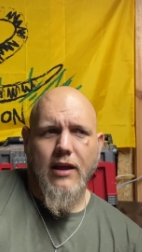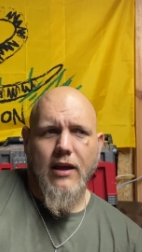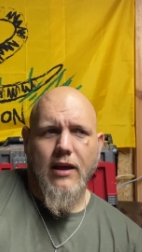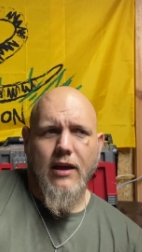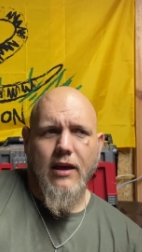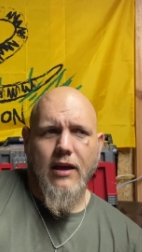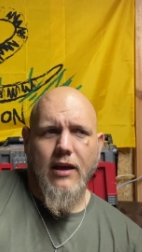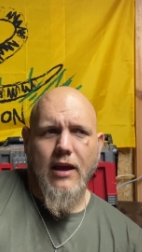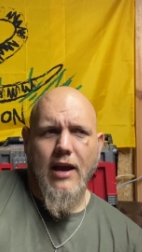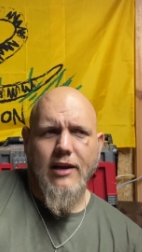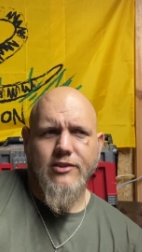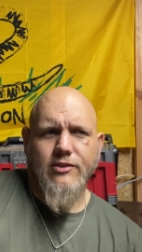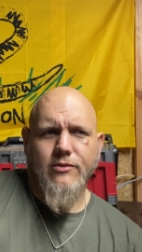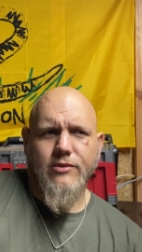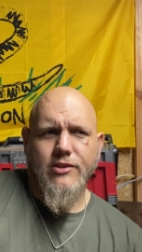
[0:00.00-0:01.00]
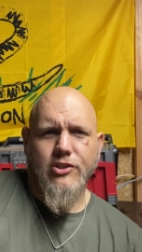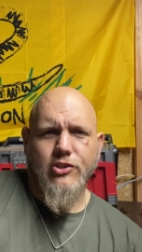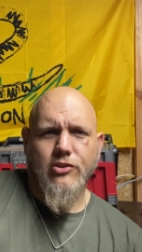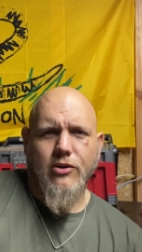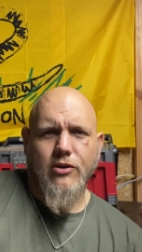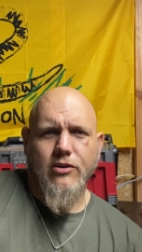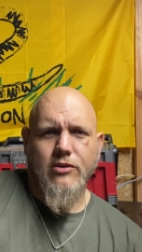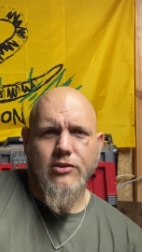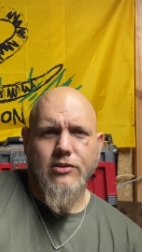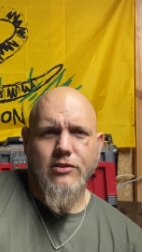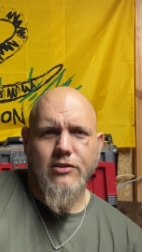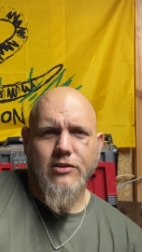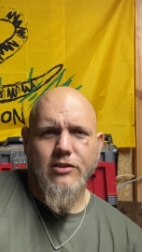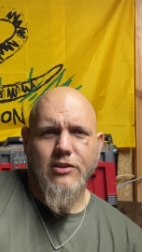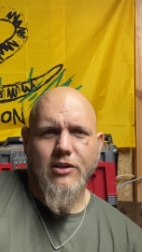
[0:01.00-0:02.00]
uh, accidental discharge
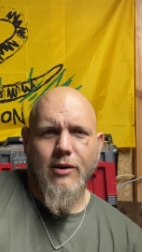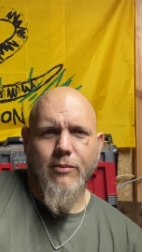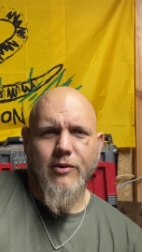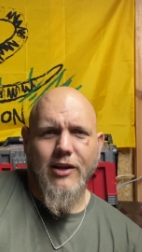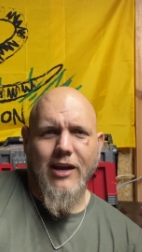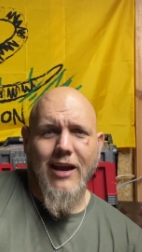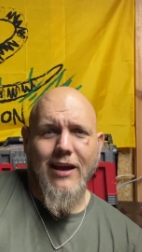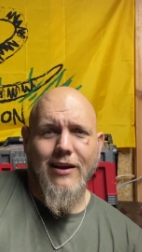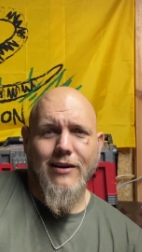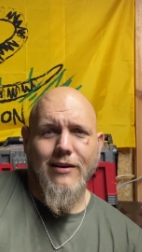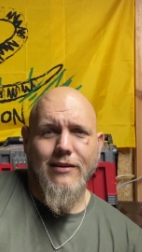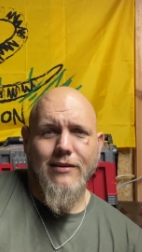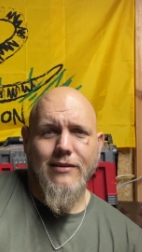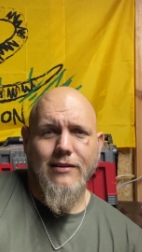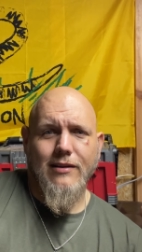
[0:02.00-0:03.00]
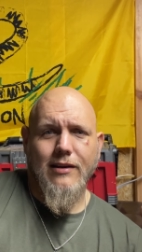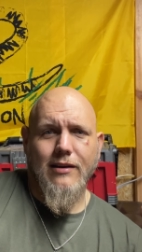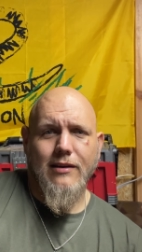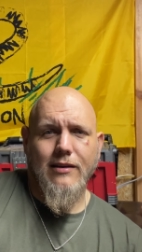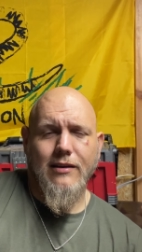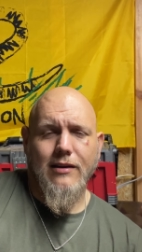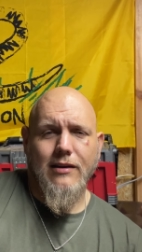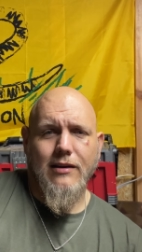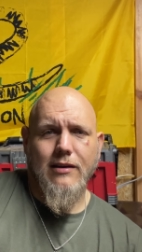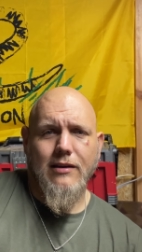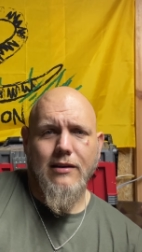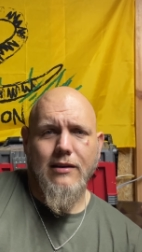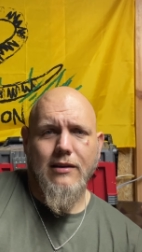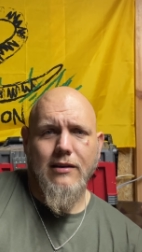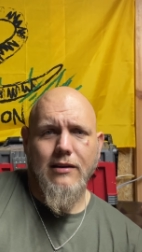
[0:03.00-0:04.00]
up in Canada
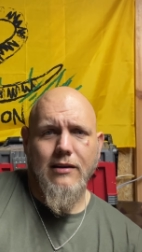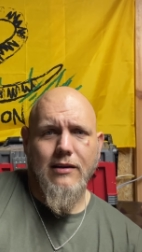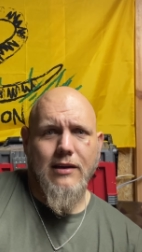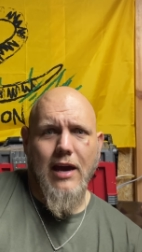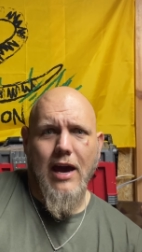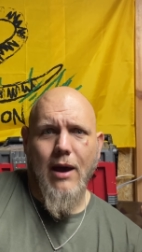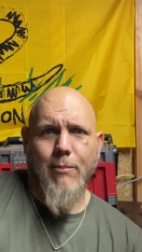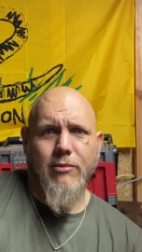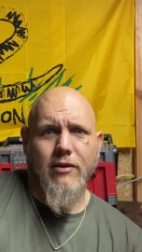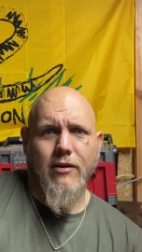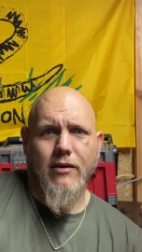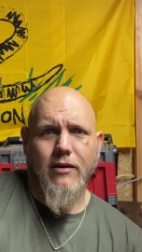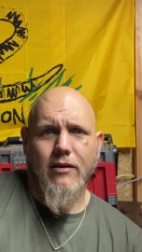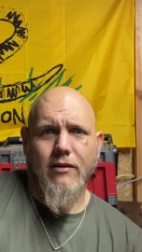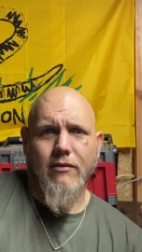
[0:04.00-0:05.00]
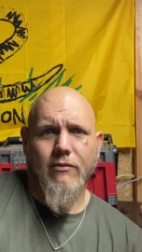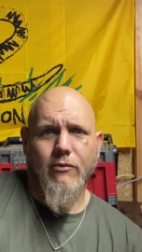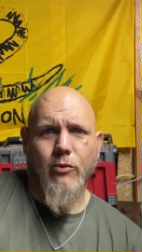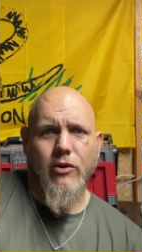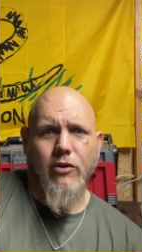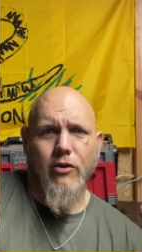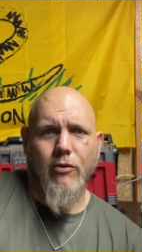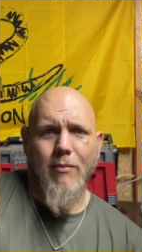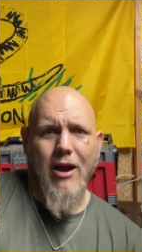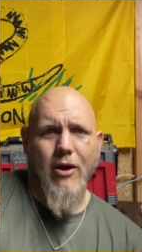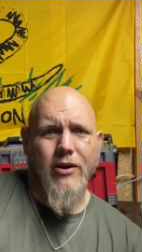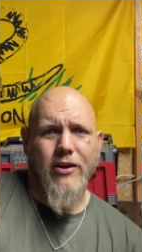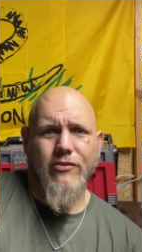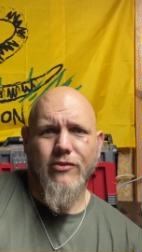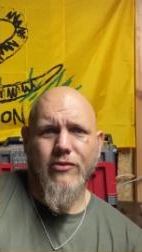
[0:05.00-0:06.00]
capped uh, one of their
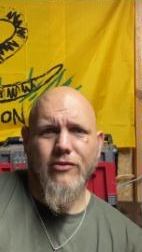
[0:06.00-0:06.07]
Mounties or